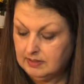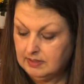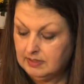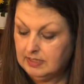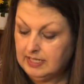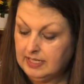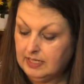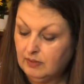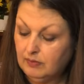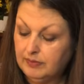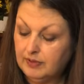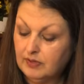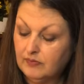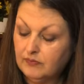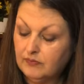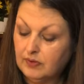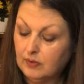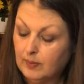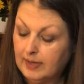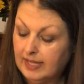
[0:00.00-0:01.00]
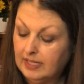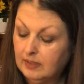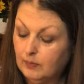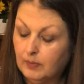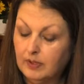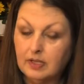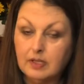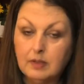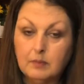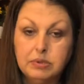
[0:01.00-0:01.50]
I know, there for a while it
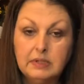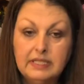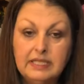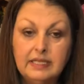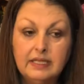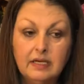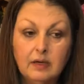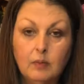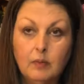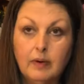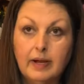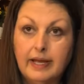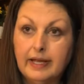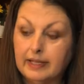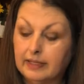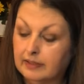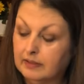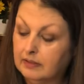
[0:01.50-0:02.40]
went completely away.